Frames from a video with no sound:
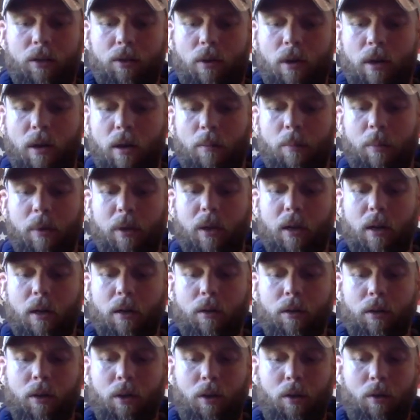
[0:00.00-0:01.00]
right up
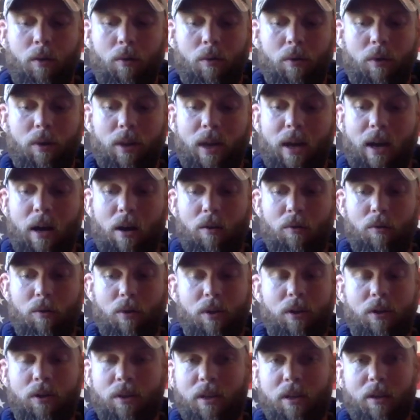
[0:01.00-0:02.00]
here without
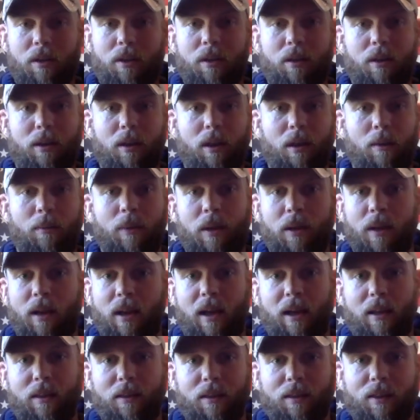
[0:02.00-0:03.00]
really, I mean, I
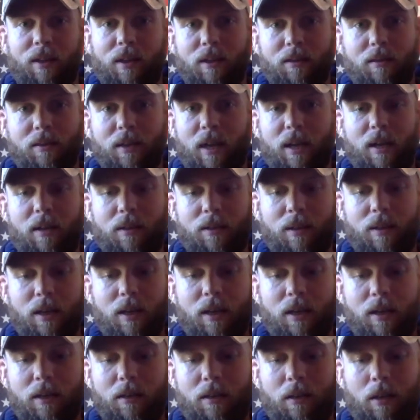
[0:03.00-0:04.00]
had the thing tightened
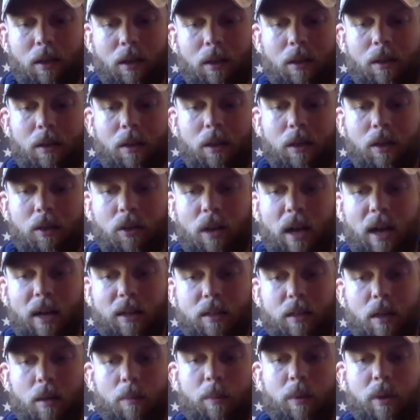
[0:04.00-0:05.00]
in it. It
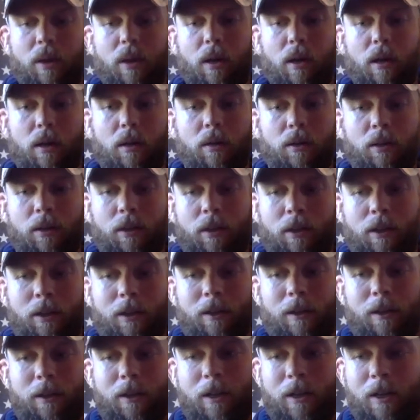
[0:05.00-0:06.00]
cracked up here.
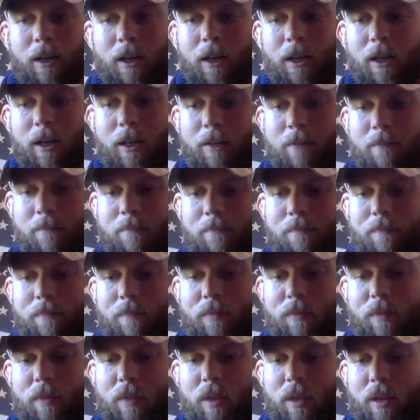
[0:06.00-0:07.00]

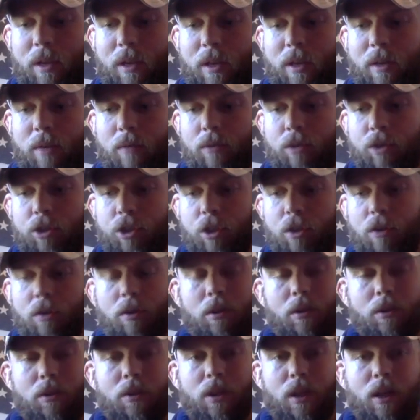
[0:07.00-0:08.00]
It was
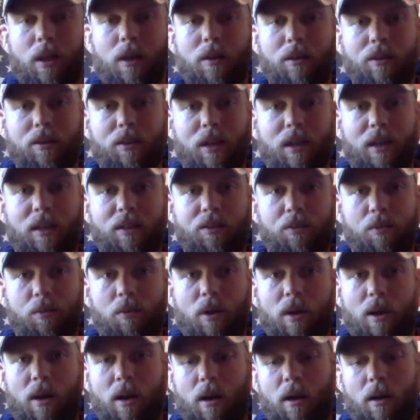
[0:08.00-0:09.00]
showing a ton of signs of
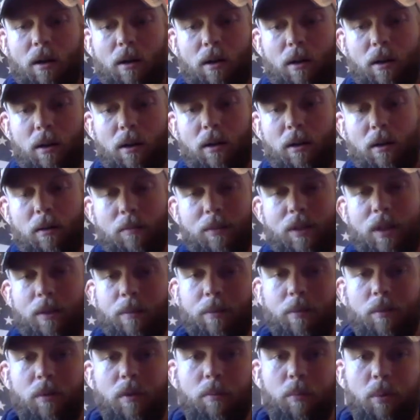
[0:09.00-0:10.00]
wear, and I'm
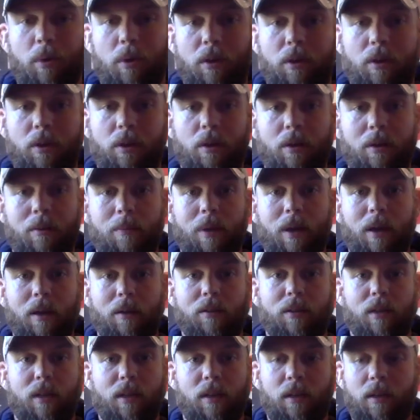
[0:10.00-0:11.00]
typically pretty good
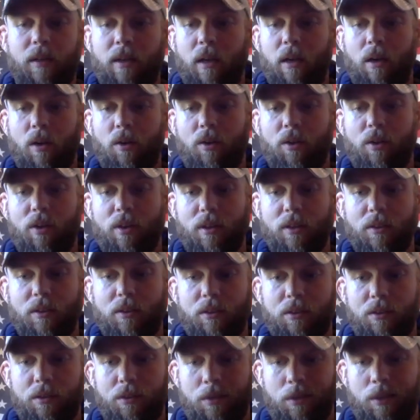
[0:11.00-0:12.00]
about taking care of
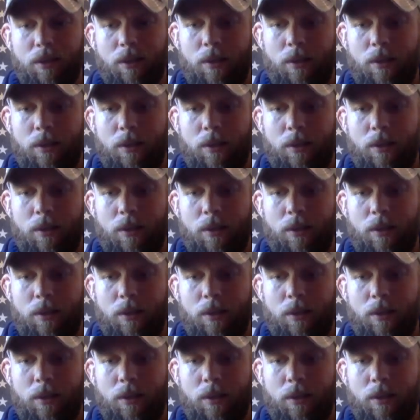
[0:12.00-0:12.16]
things.